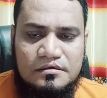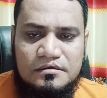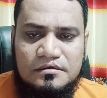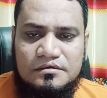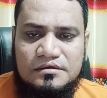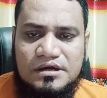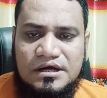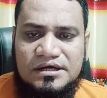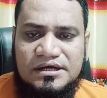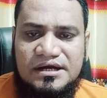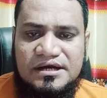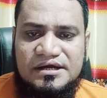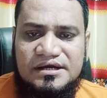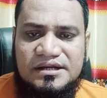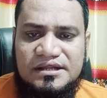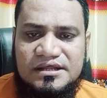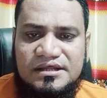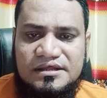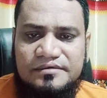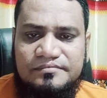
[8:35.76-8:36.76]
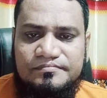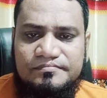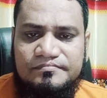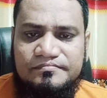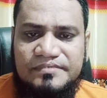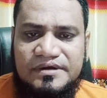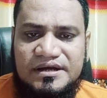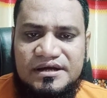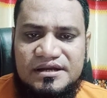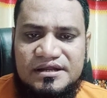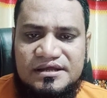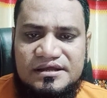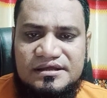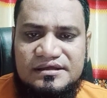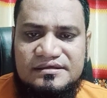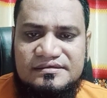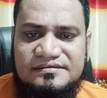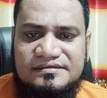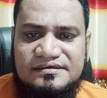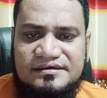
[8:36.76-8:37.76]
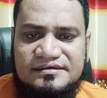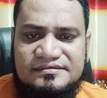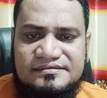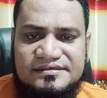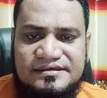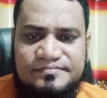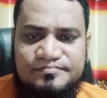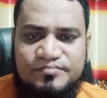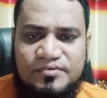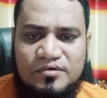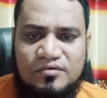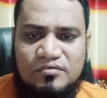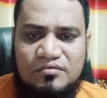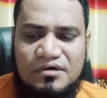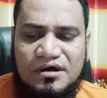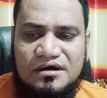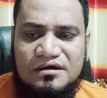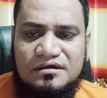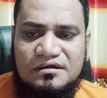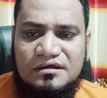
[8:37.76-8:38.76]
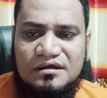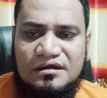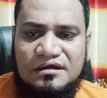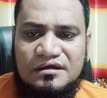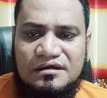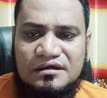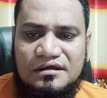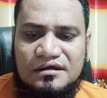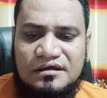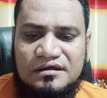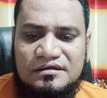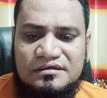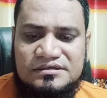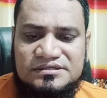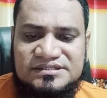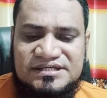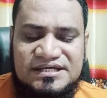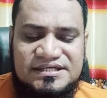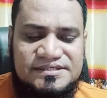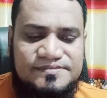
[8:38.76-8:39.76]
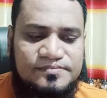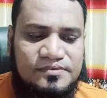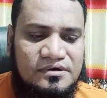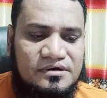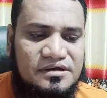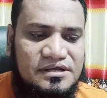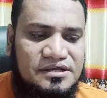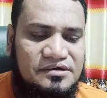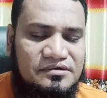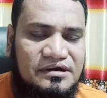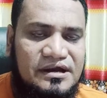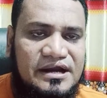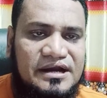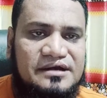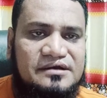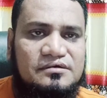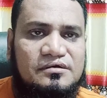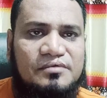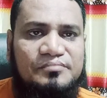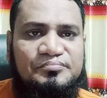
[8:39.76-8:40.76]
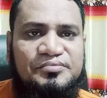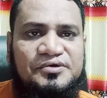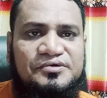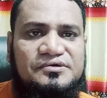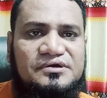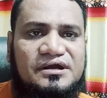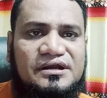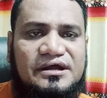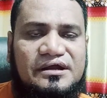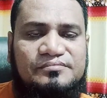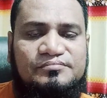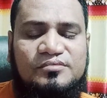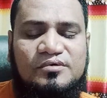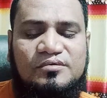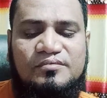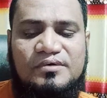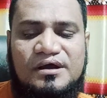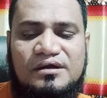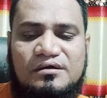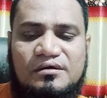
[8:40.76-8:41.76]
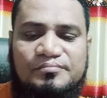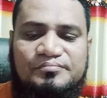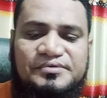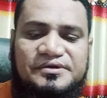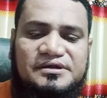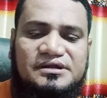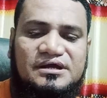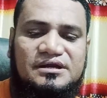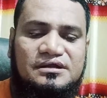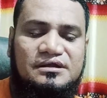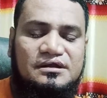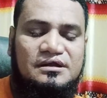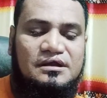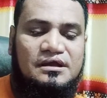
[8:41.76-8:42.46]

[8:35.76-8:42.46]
Data entry very easy and simple work just for your hand computer and mobile computer.